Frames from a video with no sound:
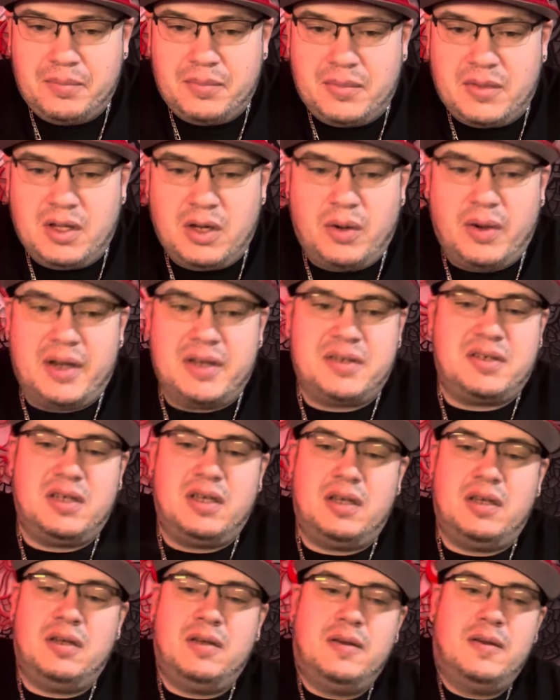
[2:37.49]
You know, I
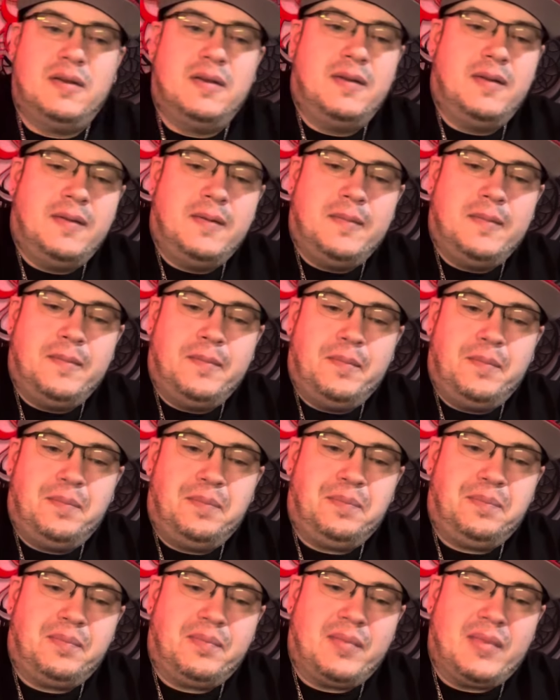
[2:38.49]
see,
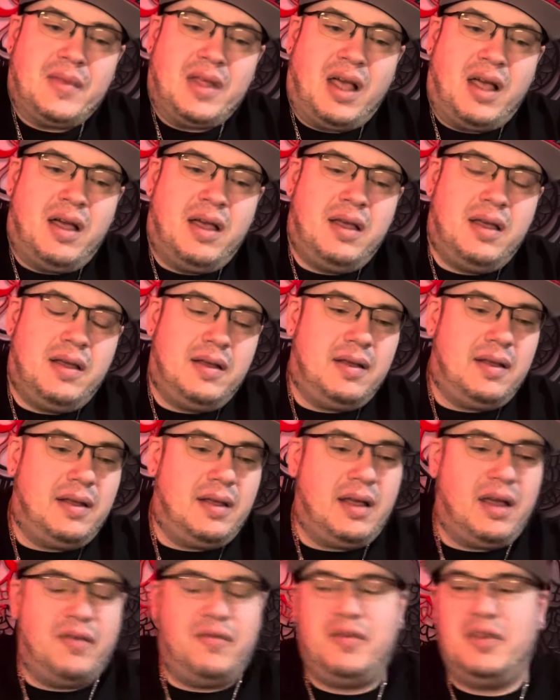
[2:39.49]

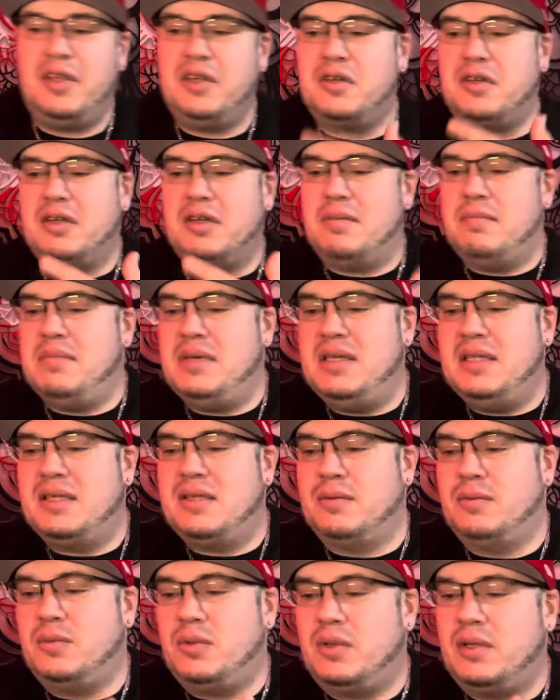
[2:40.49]
I feel like you're going to meet
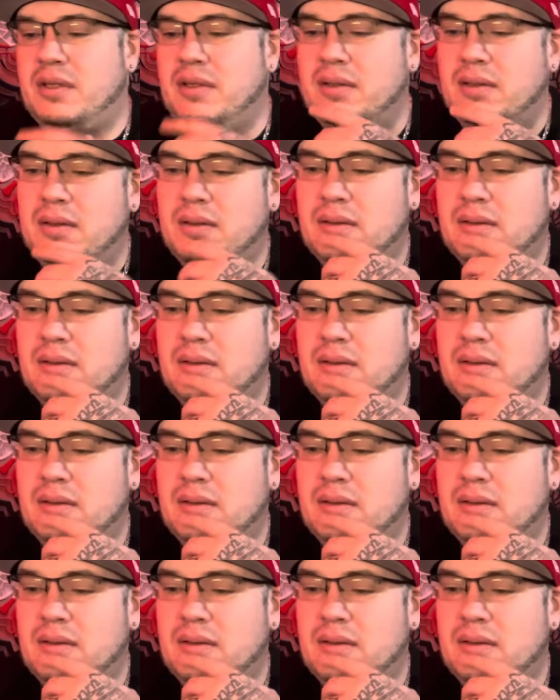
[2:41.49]
someone.